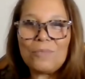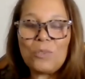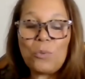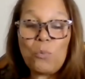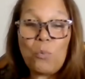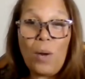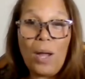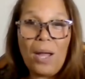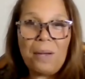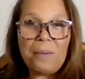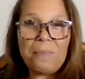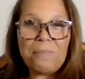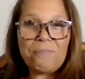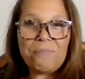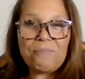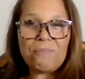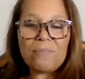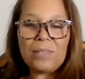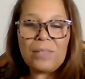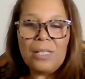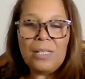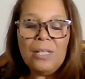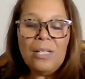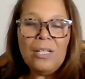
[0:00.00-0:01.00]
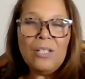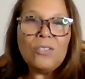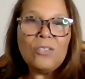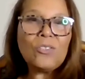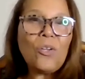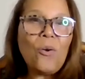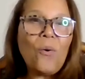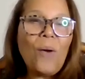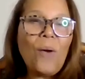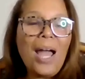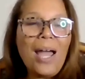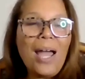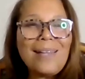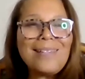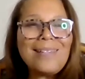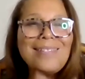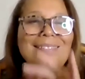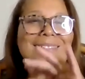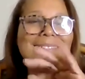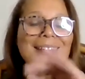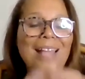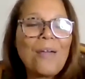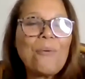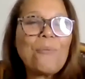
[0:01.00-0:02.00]
Wow. So how
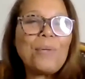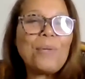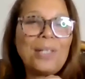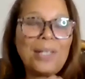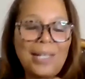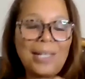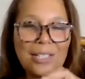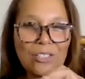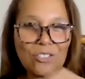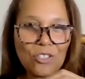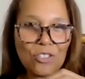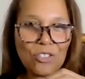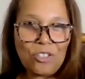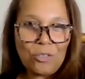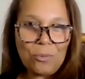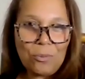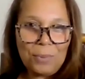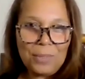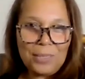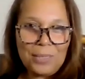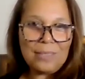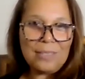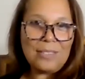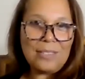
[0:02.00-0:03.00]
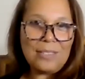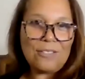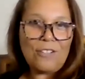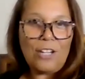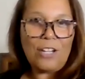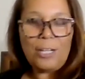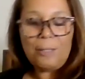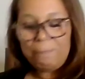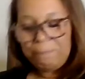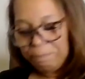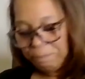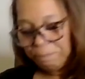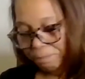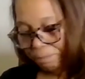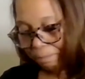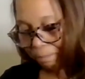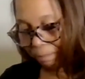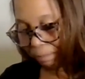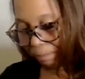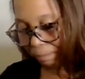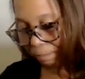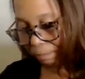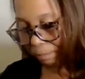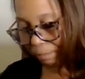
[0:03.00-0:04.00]
does that relate to your business, right?
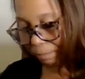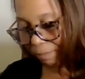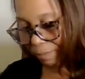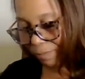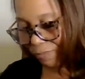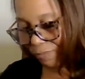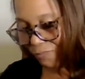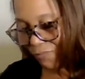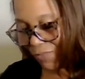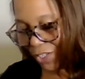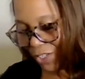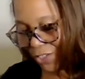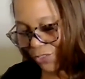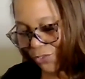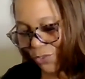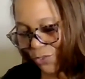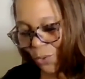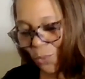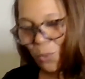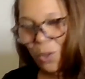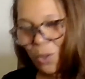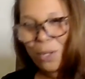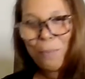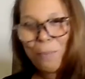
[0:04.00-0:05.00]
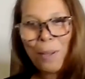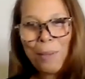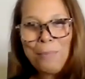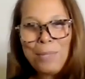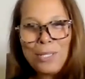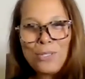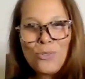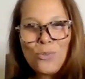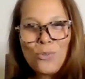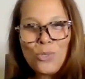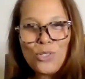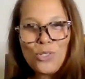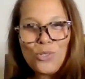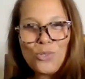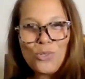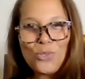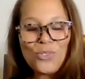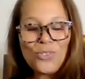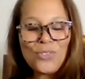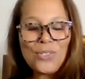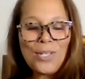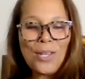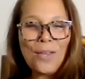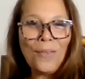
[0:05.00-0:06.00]
So one of my mentors
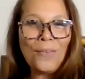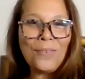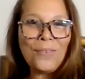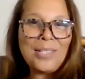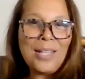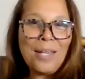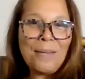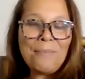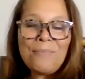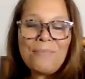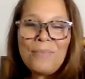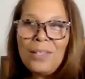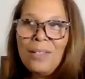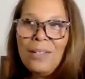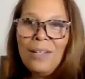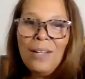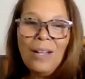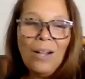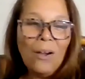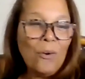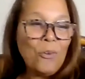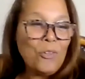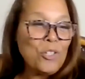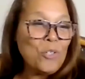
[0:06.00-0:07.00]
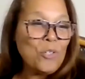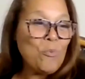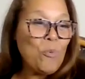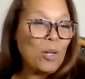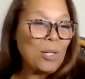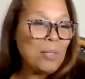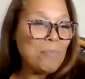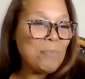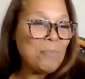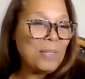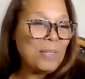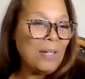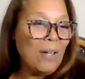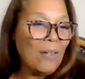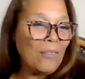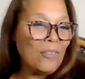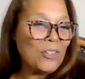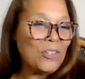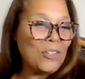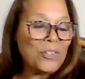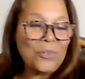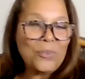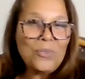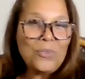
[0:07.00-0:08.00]
used to say all the time, oh, you want to be on the
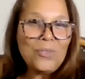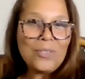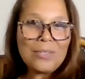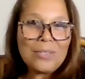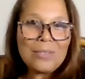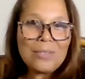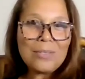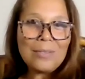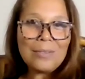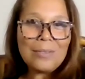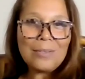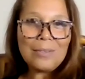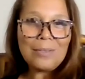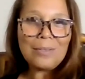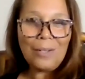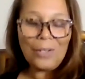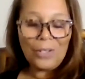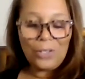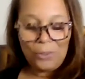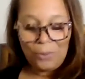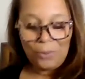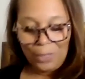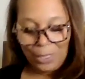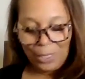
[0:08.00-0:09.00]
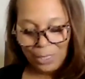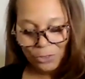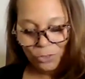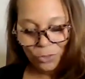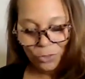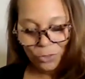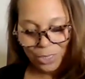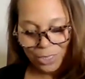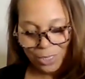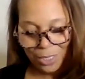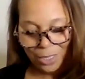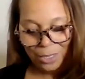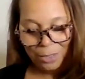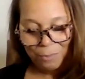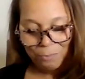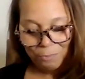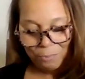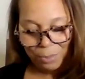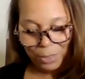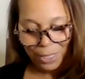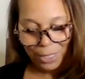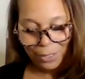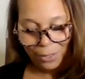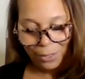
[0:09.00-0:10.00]
news? Are you interested in
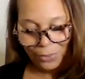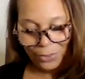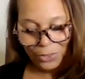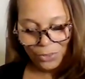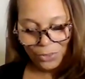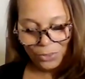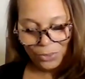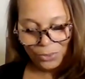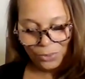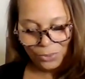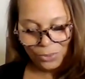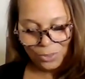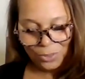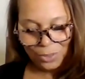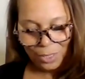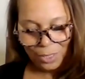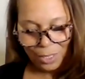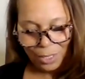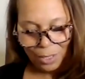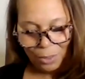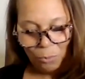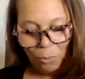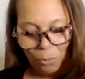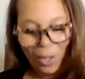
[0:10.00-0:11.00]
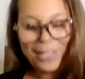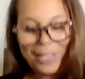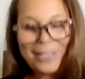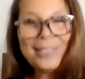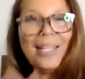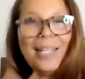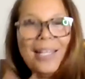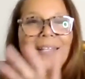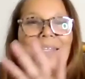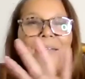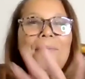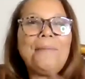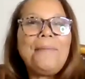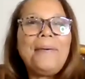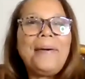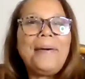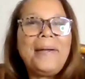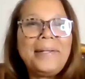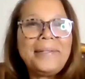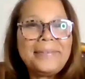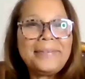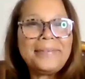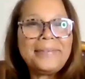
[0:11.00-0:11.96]
being on the news? Well, I tell you what.